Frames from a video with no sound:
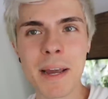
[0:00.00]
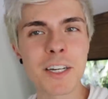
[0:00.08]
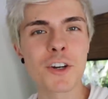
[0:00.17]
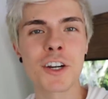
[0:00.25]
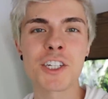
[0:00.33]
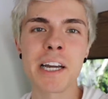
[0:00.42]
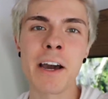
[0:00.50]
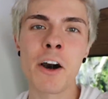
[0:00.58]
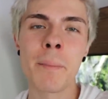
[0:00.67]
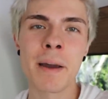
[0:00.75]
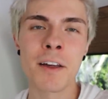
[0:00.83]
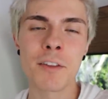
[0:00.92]
And make sure to check out
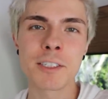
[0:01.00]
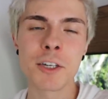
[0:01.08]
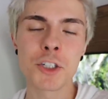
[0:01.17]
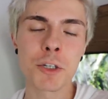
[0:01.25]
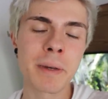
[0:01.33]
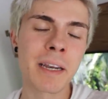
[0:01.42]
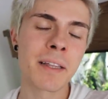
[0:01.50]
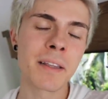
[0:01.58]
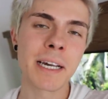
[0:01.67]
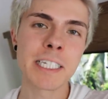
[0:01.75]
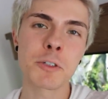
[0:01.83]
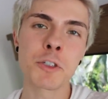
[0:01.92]
all my other social media
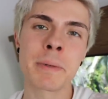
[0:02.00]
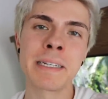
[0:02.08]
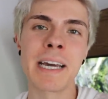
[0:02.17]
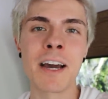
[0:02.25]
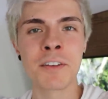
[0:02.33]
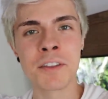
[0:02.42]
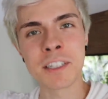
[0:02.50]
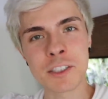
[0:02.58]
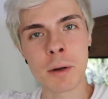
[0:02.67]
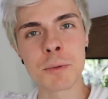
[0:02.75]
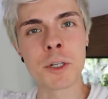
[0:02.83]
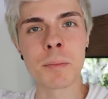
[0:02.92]
links, which will be down in the
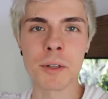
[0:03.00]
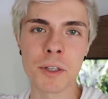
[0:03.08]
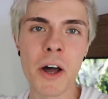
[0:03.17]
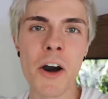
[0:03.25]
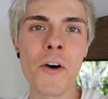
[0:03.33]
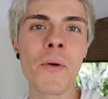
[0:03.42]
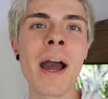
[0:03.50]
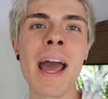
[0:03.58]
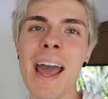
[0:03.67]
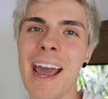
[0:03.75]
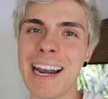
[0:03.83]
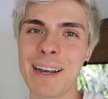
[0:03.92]
description below,
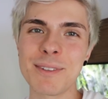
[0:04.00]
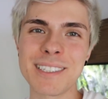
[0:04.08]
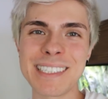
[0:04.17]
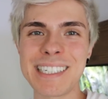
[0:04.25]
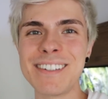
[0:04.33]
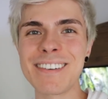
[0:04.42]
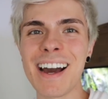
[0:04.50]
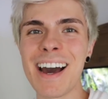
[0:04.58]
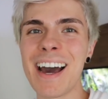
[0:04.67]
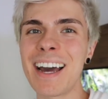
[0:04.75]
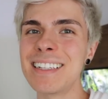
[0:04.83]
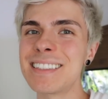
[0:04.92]
and I will see you
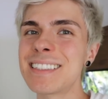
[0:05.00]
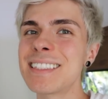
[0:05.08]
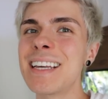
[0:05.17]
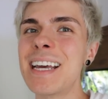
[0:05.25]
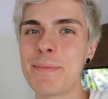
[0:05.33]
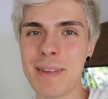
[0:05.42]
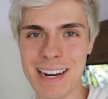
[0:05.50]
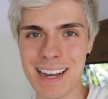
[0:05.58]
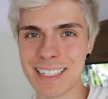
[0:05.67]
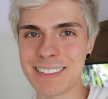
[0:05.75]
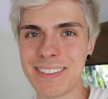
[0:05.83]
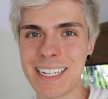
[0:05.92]
guys in my
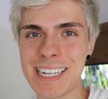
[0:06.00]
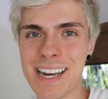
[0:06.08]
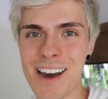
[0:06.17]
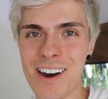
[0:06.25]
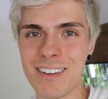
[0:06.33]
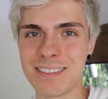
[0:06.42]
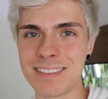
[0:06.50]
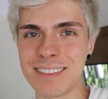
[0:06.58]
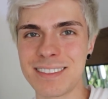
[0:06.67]
next video.